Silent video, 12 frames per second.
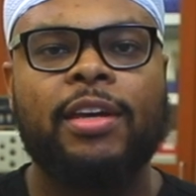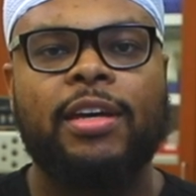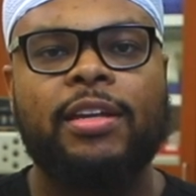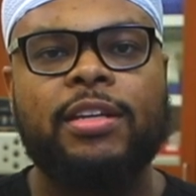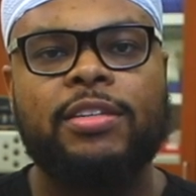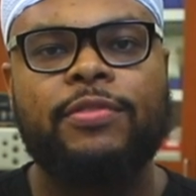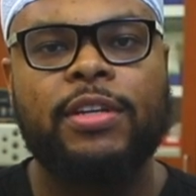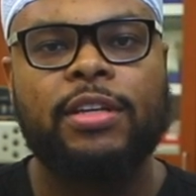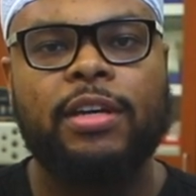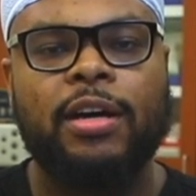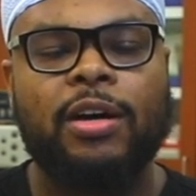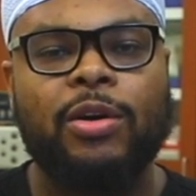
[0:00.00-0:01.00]
In this
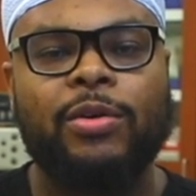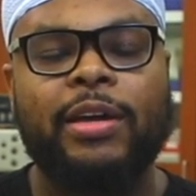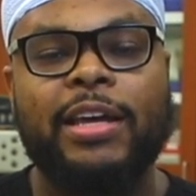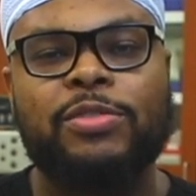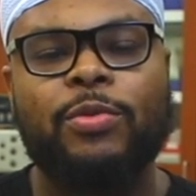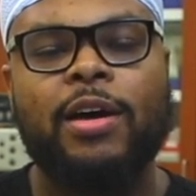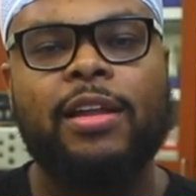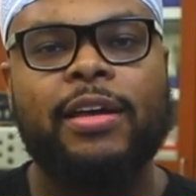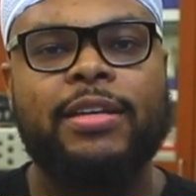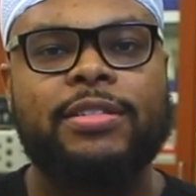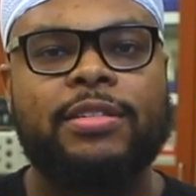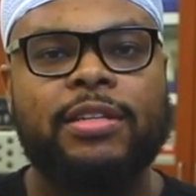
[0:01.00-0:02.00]
video, as well
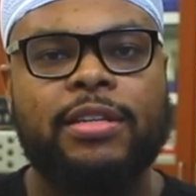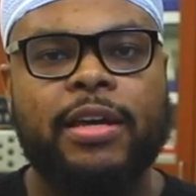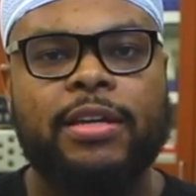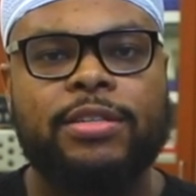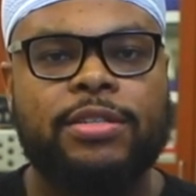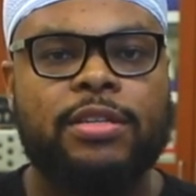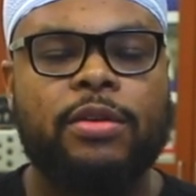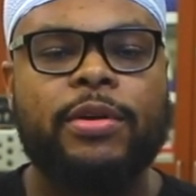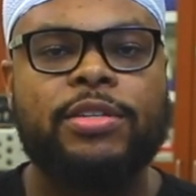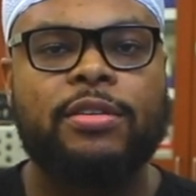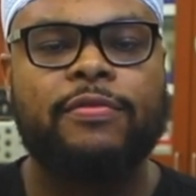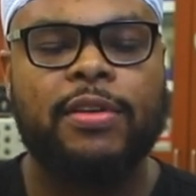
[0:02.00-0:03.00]
as the next
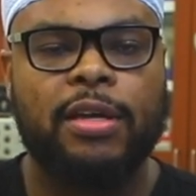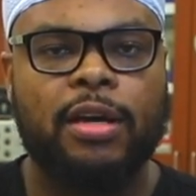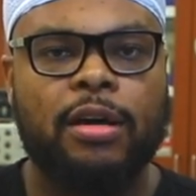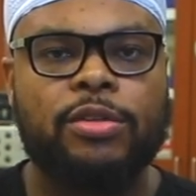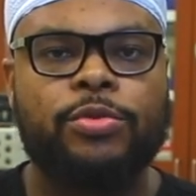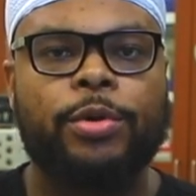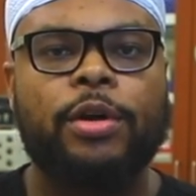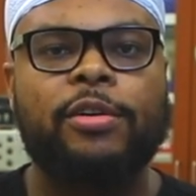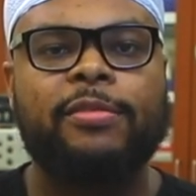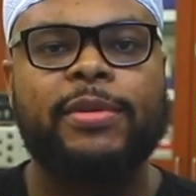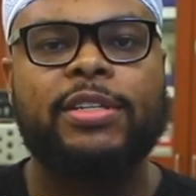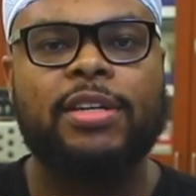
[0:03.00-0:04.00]
series of videos, we're going
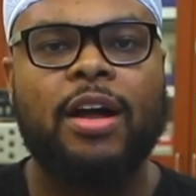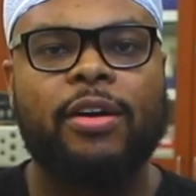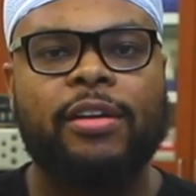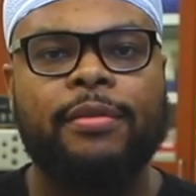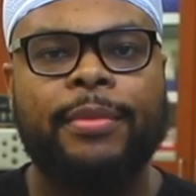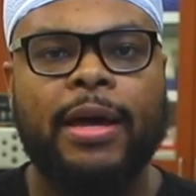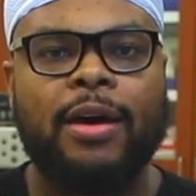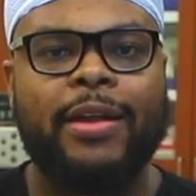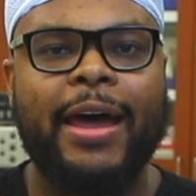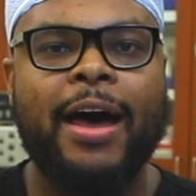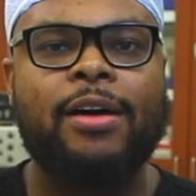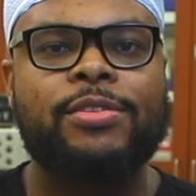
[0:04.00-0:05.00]
to be talking about
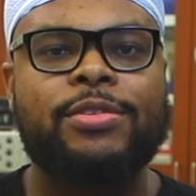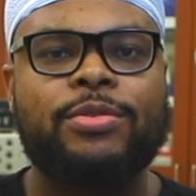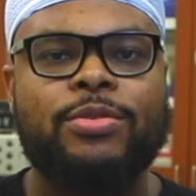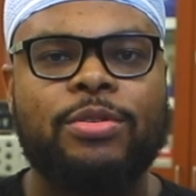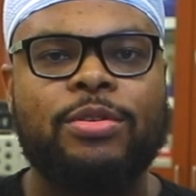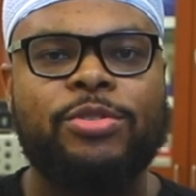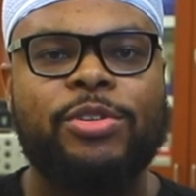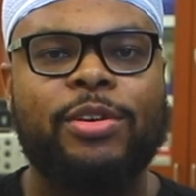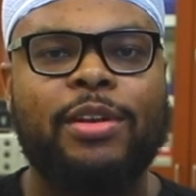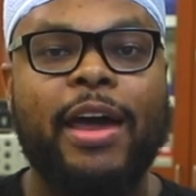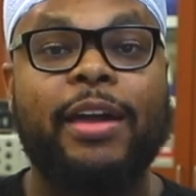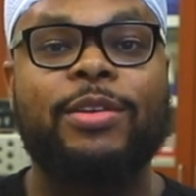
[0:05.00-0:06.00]
how to
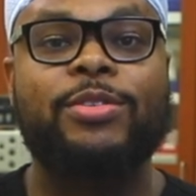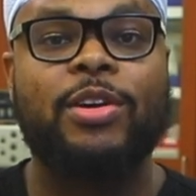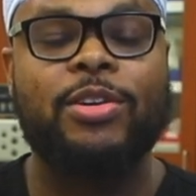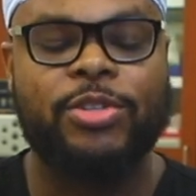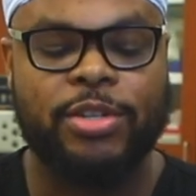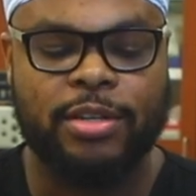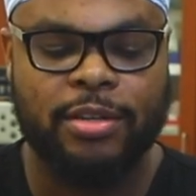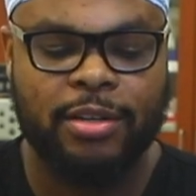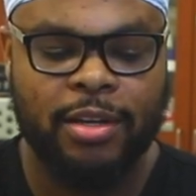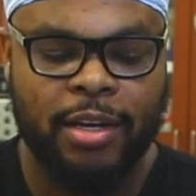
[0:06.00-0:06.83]
suture like a surgeon.